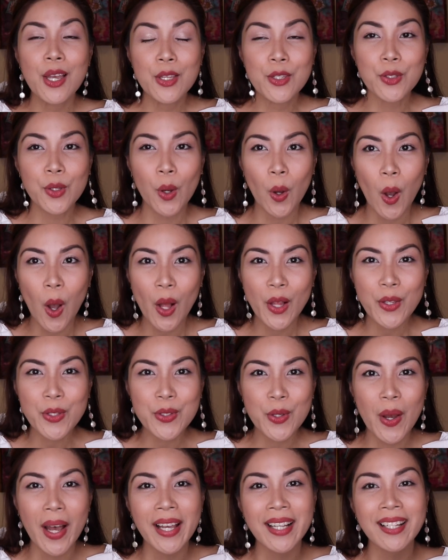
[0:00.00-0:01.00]
So
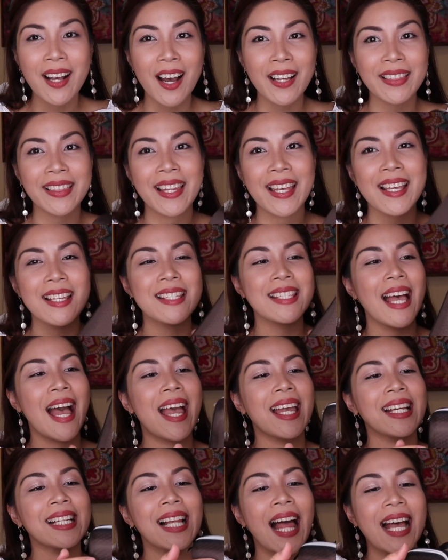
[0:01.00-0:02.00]
also, I got this
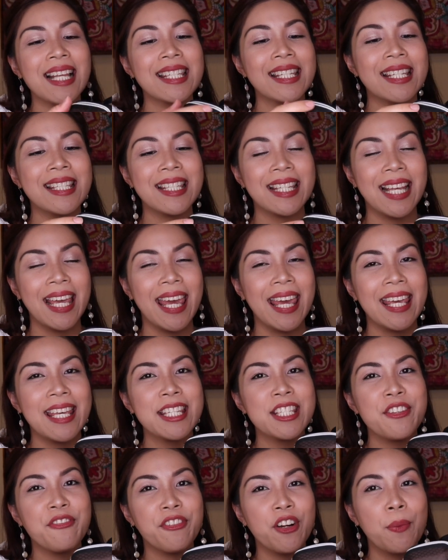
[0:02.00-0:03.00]
eyeglasses
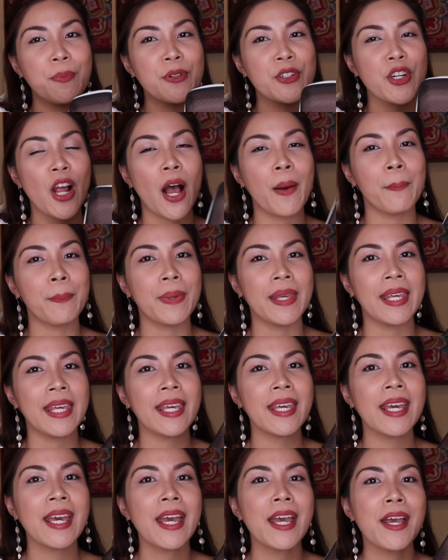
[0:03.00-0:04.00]
case from
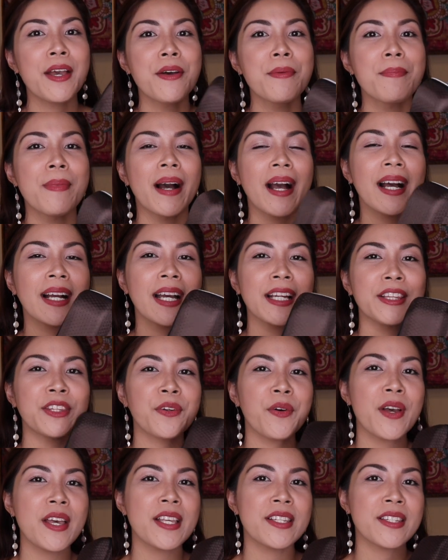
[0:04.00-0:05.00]
Shopee. Mga
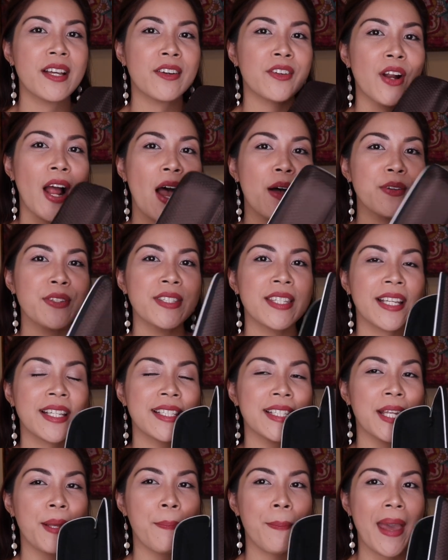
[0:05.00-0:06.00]
ganito is around
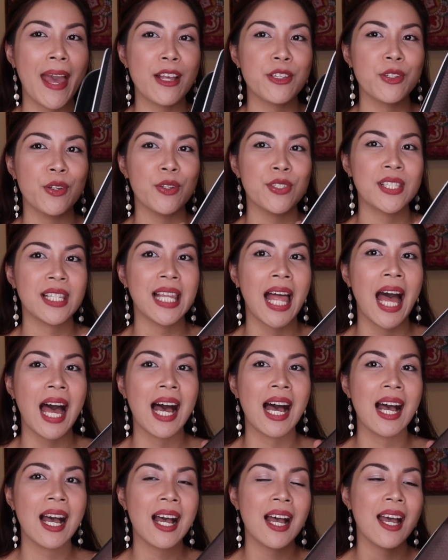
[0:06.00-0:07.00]
60 pesos
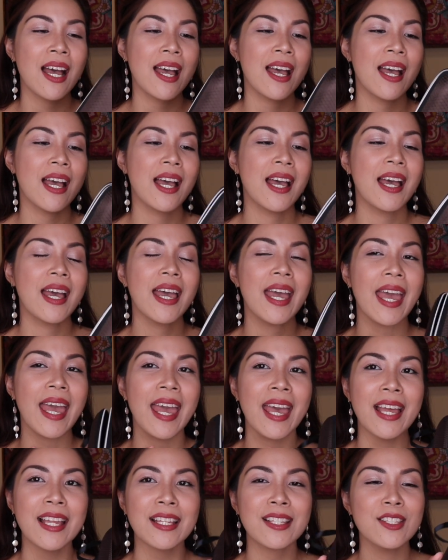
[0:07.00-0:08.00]
lang.
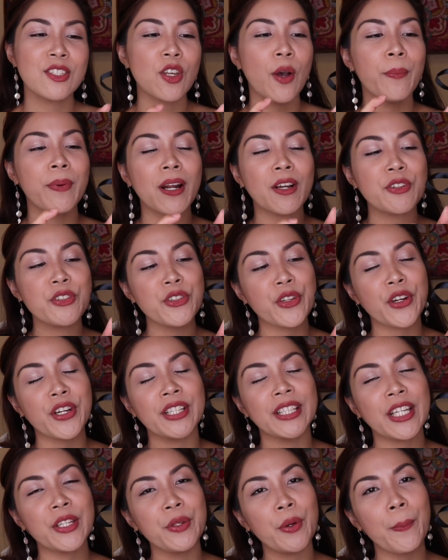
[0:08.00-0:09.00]
And sobrang
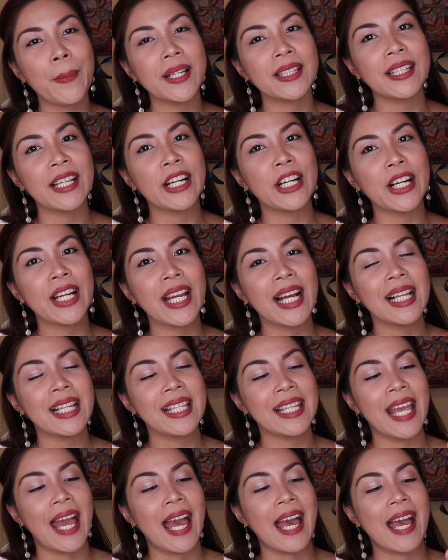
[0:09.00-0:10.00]
sturdy ng
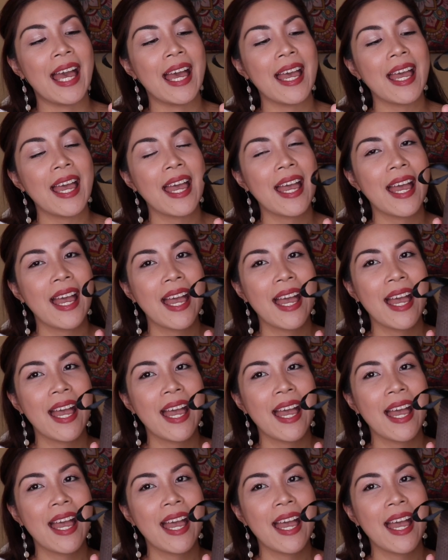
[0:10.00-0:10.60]
material niya.